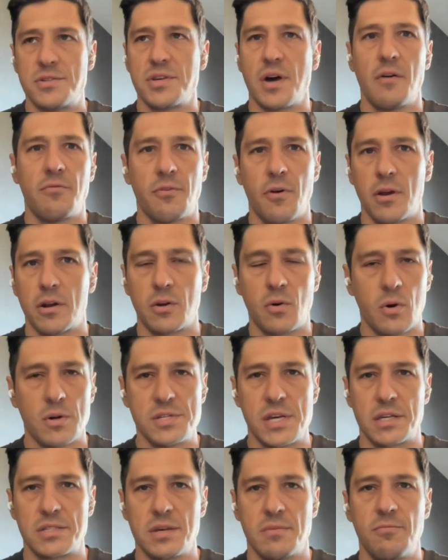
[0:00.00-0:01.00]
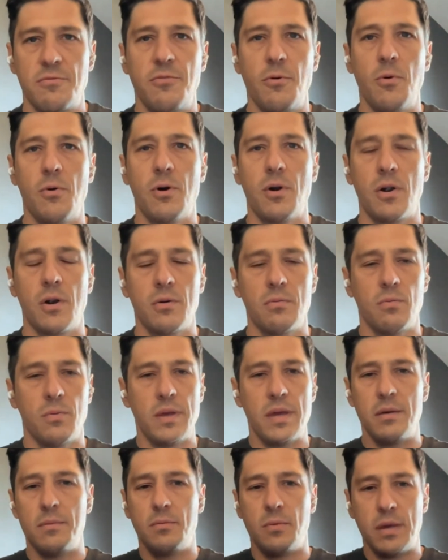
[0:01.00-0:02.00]
software on a Cortex M4.
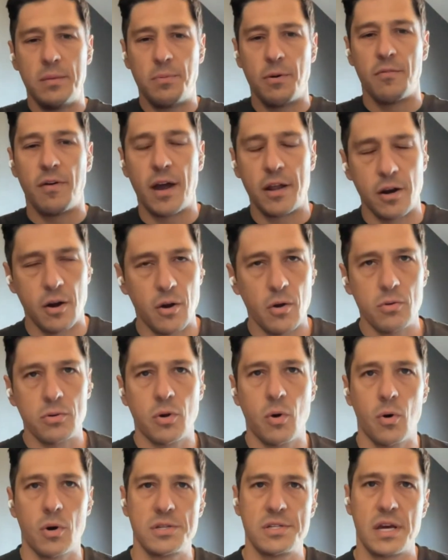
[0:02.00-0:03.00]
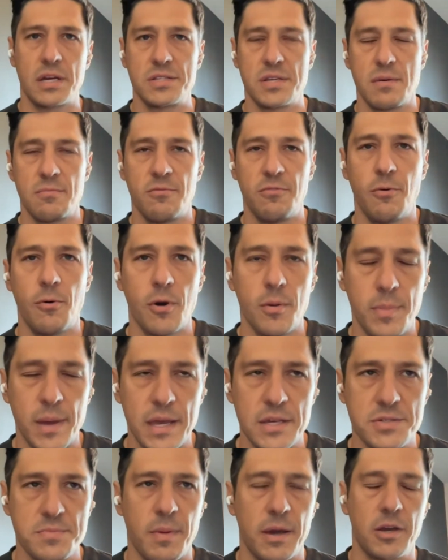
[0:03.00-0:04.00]
We provide our own Cortex M4
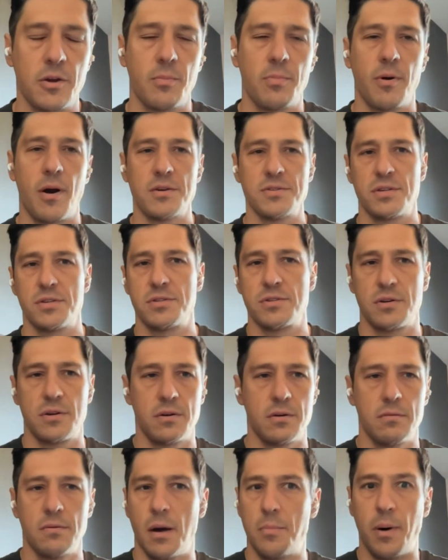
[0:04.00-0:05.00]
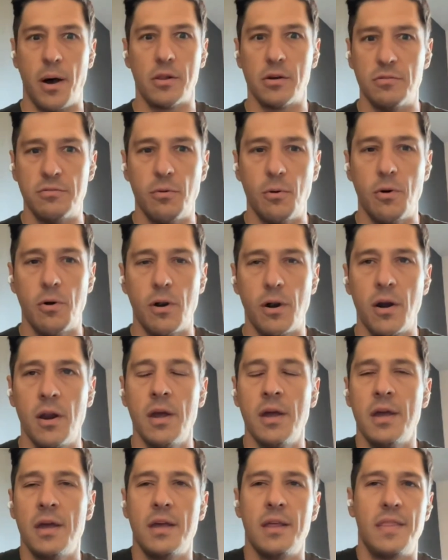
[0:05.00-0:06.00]
based microprocessor, Apollo 4.
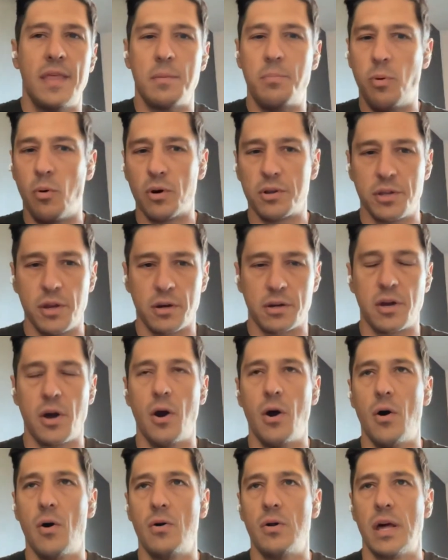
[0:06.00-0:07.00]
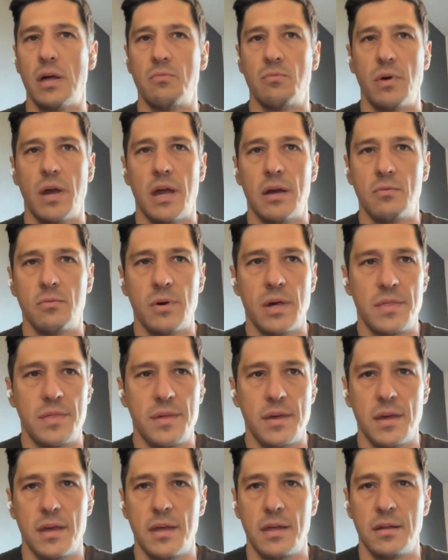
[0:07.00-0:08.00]
They port their code, and
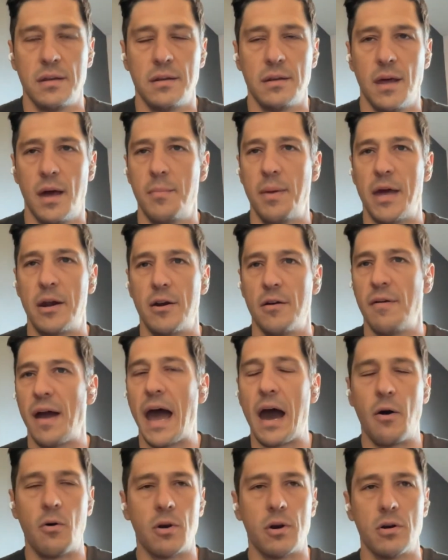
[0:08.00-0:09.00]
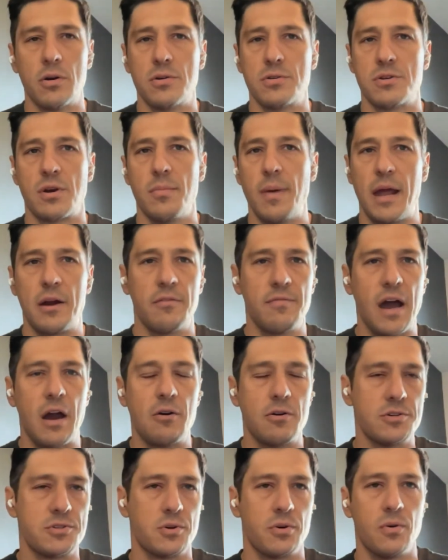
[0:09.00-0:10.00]
within a matter of hours
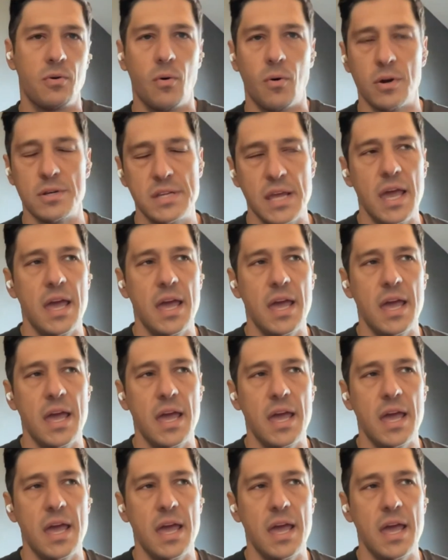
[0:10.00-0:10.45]
or